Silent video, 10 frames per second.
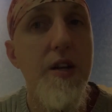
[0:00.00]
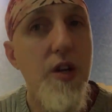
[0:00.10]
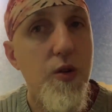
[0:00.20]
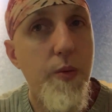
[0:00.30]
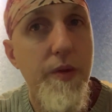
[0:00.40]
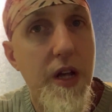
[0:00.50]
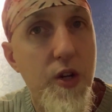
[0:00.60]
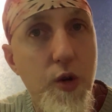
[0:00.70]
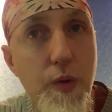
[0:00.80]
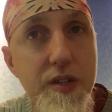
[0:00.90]
and who and
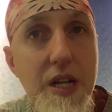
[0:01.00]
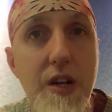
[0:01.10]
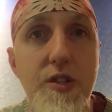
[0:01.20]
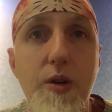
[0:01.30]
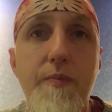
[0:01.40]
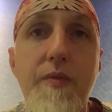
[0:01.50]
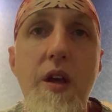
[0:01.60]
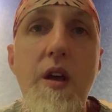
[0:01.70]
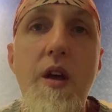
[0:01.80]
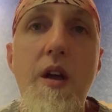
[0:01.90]
who you want to send it to.
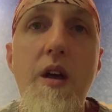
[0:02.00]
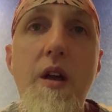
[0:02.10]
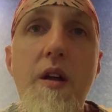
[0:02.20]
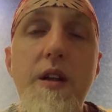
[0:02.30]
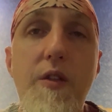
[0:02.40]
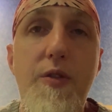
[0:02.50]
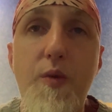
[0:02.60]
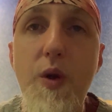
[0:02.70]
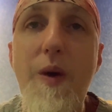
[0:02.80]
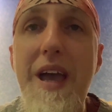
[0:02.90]
Now, the
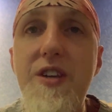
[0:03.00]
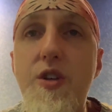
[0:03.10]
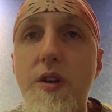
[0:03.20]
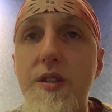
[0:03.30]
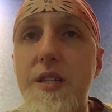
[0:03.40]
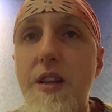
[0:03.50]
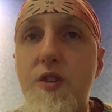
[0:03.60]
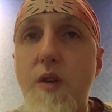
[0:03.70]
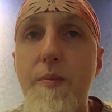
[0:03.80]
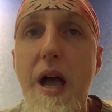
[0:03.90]
three ways you can send
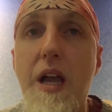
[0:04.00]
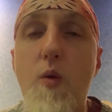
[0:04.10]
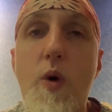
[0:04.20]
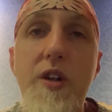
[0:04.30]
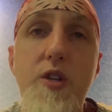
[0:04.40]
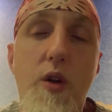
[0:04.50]
this red packet. One is